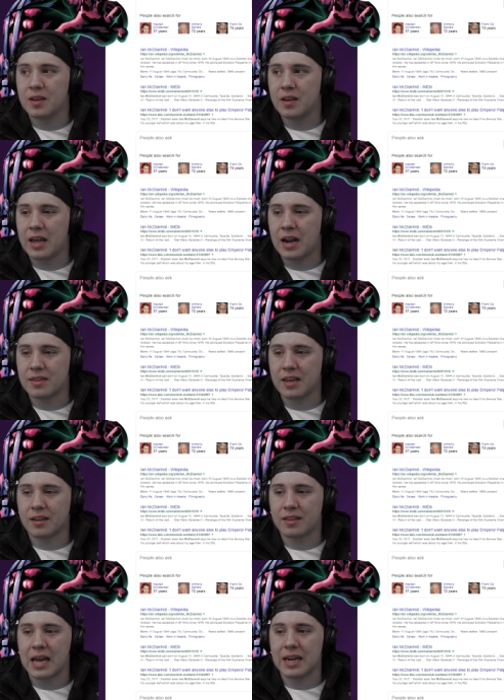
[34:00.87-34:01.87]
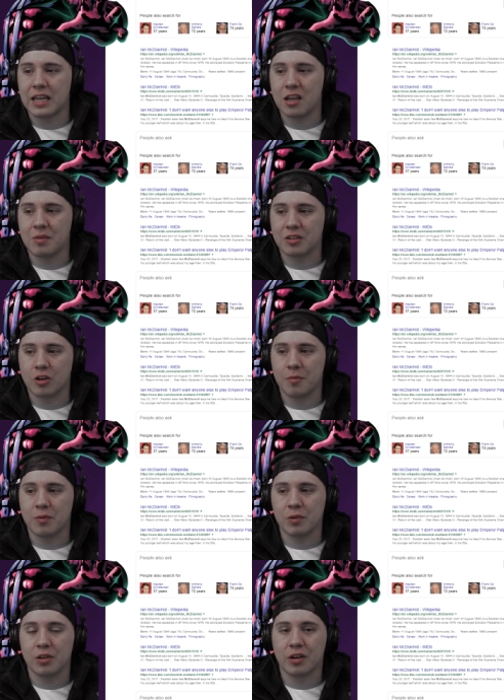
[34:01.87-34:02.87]
And I think that Ian McDiarmid would
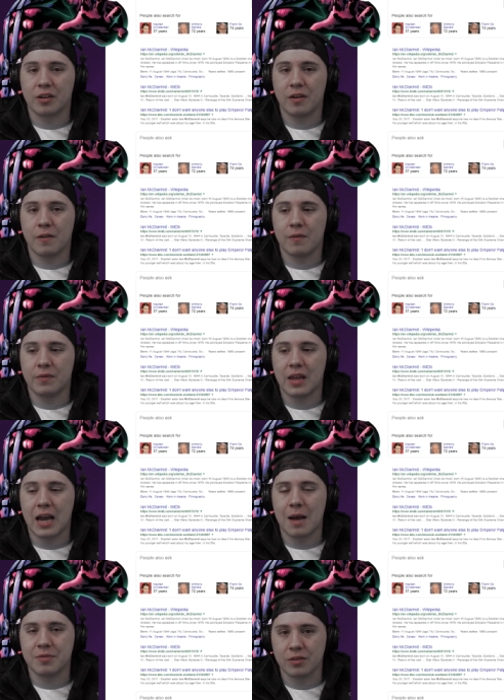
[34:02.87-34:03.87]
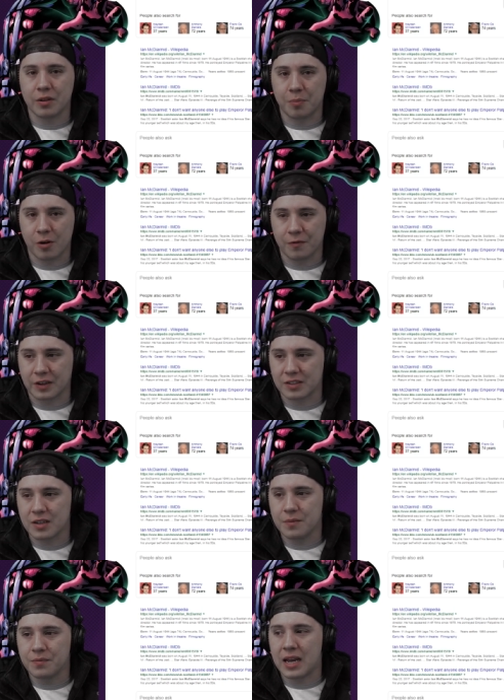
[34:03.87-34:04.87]
look absolutely perfect
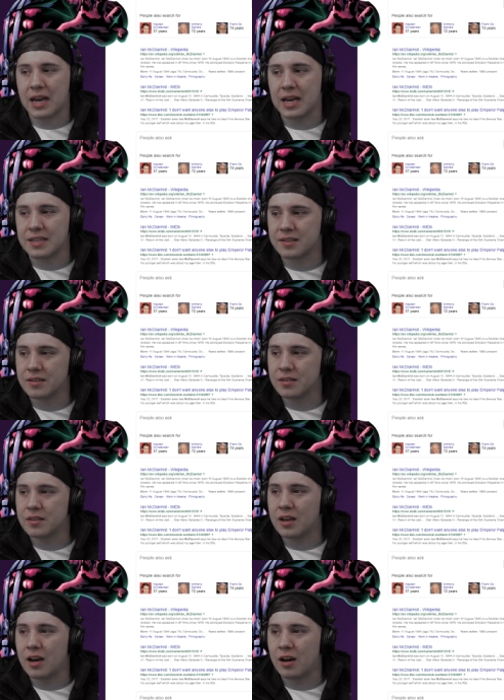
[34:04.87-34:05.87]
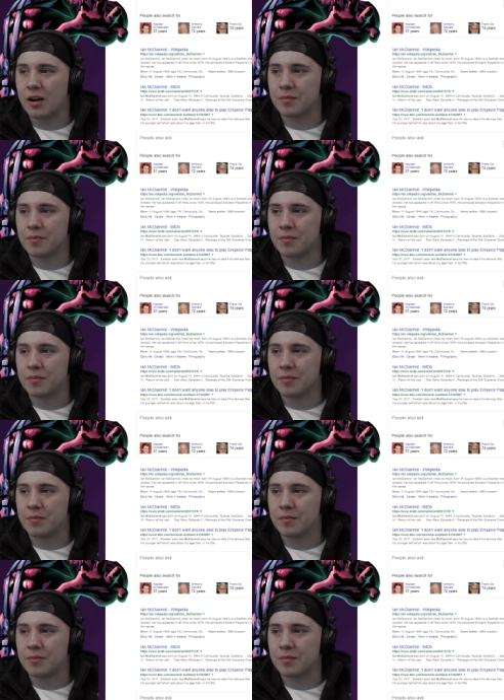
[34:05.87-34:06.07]
as um,